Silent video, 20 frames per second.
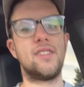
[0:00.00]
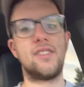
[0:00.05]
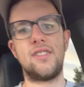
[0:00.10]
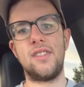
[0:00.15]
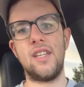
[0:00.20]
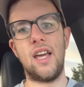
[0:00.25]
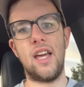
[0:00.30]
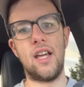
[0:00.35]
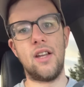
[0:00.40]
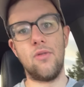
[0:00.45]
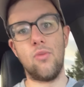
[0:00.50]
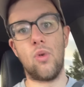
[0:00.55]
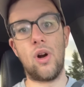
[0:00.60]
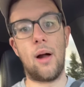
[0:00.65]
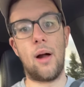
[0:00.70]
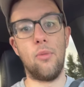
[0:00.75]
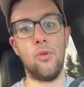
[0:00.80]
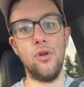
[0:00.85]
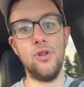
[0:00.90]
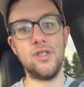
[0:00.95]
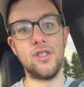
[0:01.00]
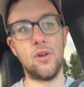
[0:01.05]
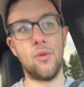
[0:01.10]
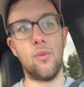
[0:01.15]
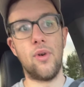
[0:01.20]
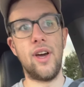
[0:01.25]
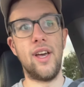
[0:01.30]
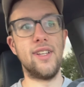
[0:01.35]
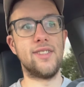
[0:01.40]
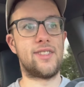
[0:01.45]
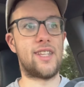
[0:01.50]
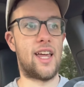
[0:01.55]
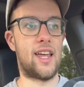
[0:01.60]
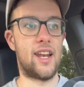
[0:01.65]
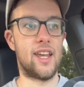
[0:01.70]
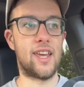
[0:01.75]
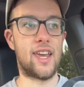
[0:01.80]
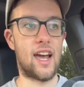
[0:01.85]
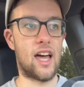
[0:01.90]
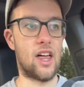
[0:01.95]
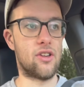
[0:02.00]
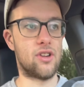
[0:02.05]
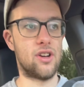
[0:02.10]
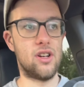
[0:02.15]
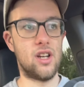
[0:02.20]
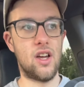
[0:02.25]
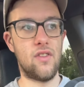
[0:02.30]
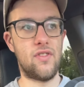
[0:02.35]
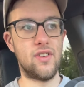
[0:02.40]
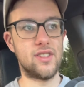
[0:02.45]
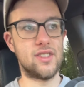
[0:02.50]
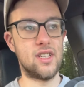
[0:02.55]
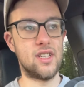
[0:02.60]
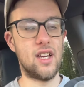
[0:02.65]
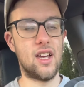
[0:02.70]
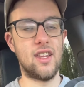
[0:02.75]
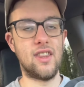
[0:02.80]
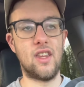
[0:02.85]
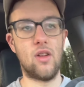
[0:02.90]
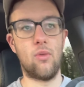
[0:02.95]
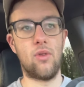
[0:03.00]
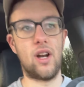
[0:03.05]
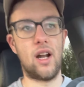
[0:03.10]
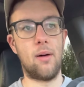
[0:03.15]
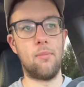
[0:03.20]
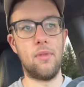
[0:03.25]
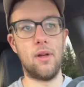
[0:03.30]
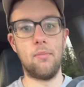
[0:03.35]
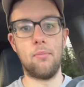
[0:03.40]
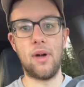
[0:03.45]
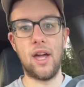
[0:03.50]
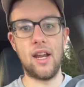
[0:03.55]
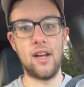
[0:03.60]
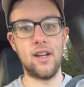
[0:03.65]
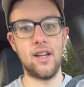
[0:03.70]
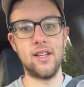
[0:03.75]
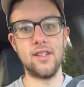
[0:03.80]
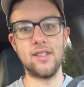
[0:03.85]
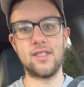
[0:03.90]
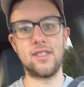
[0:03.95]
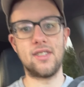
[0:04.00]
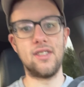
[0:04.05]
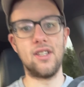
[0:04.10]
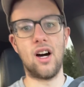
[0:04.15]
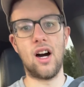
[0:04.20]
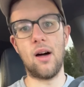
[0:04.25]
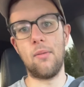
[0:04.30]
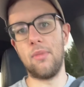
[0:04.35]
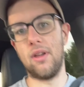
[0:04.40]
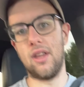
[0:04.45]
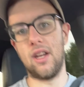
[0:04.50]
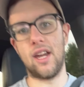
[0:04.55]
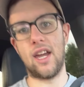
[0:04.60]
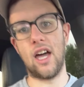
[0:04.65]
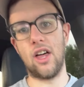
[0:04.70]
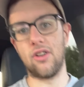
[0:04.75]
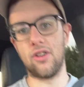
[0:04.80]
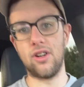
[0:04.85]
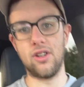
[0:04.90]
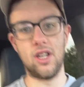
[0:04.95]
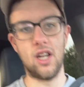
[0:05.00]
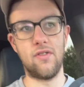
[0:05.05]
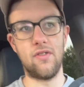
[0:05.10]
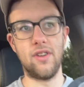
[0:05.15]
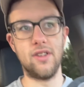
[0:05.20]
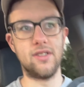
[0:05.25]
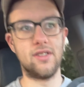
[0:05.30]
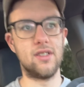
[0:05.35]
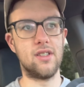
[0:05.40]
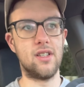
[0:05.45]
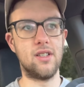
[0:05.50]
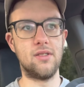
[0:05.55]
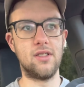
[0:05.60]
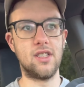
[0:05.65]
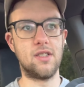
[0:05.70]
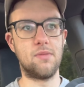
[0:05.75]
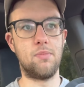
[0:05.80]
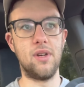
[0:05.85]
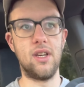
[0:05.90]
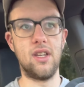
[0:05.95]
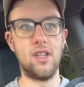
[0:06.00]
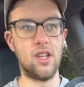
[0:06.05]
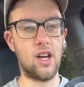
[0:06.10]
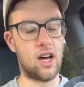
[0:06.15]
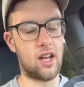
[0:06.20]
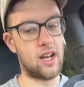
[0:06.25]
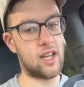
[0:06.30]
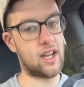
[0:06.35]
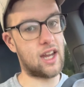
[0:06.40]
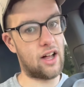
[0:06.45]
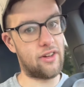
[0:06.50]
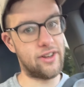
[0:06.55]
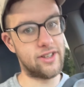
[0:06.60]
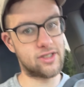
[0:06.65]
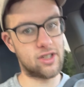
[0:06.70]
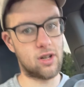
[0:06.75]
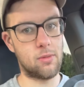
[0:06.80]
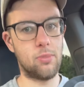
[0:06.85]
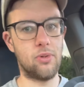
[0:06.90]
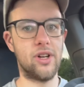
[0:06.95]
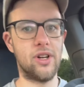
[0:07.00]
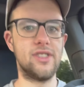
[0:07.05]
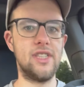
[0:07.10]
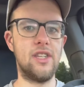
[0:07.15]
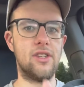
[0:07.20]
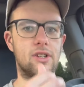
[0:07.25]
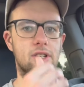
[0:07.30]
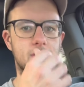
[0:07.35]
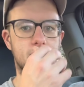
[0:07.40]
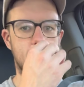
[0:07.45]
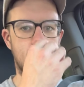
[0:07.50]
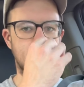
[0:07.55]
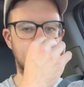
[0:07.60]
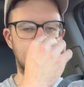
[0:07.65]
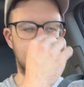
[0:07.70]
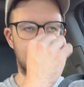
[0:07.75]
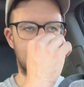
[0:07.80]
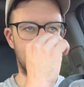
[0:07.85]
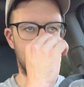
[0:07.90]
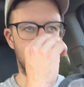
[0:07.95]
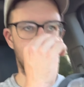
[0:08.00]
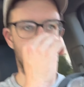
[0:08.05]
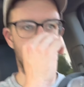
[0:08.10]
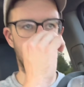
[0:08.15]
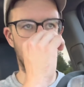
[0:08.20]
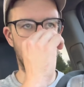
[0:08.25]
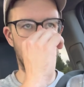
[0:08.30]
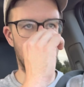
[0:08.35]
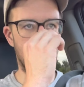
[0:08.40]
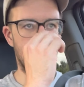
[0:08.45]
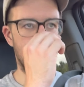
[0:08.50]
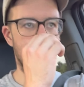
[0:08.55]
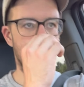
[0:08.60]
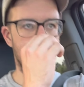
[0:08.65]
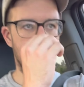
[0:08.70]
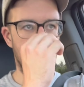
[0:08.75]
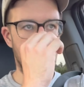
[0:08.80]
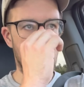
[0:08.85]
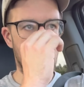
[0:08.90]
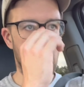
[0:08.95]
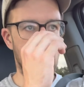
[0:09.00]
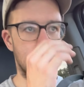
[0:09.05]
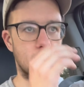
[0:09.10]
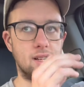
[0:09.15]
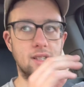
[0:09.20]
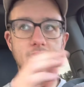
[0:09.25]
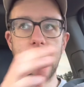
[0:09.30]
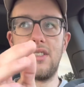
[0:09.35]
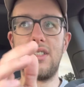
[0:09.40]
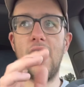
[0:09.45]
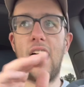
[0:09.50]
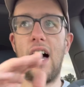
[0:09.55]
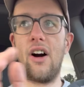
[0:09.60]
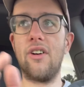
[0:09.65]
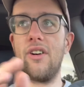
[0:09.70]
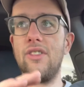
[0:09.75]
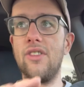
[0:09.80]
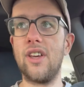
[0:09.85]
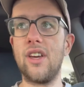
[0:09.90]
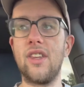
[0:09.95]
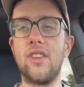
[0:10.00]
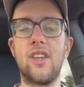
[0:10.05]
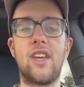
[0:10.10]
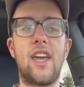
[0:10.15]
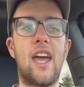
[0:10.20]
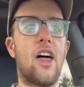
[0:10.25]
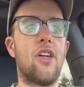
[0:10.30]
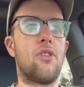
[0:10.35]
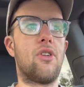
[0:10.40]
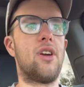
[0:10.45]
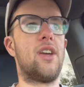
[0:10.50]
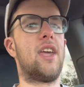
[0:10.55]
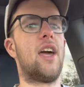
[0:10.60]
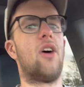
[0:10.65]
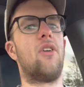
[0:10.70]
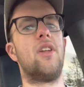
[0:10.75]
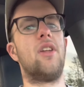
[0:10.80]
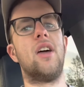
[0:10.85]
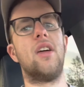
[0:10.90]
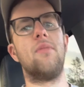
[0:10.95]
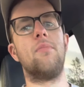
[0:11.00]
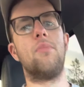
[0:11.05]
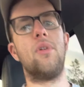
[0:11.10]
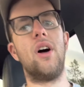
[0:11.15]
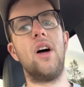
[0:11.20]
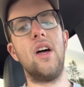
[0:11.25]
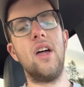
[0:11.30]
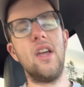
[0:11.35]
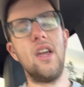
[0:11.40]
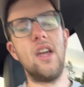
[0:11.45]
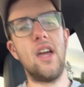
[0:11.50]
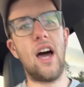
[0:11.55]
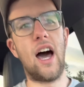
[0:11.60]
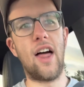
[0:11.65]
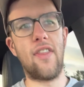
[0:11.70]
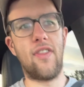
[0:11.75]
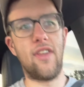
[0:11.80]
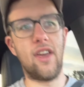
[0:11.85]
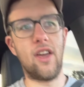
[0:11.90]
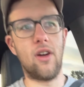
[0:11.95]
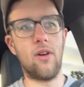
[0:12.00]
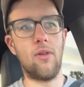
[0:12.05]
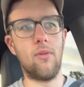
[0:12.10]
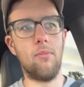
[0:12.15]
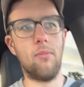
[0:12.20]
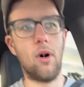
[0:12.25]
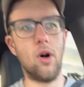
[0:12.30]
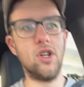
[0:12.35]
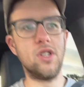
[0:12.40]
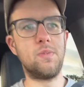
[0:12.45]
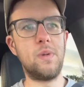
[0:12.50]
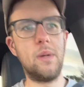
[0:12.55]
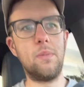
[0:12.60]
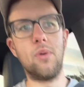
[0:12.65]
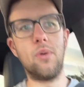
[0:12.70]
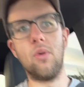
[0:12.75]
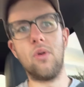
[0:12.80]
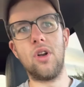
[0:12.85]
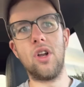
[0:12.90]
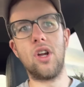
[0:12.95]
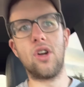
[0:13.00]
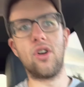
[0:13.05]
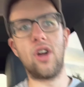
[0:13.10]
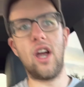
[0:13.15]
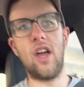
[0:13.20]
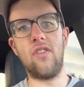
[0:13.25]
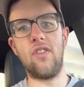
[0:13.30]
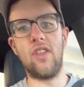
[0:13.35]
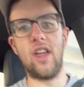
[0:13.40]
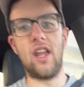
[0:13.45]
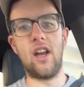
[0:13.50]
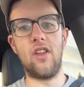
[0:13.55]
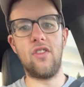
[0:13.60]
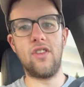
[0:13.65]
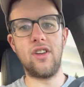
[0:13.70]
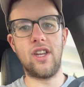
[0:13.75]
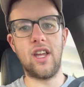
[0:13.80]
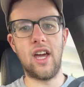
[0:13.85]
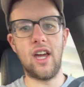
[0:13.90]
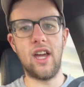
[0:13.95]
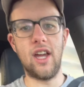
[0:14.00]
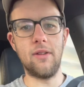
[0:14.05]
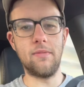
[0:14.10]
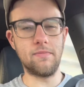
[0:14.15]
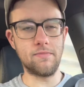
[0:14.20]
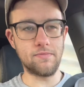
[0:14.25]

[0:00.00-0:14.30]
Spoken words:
and when I'm losing weight, stay on a calorie deficit, and then when I'm in maintenance, not be in a calorie deficit, just be not in a calorie surplus either. So that's the tricky part, right? Is dialing the calorie count in. But I think most people would agree at the end of the day,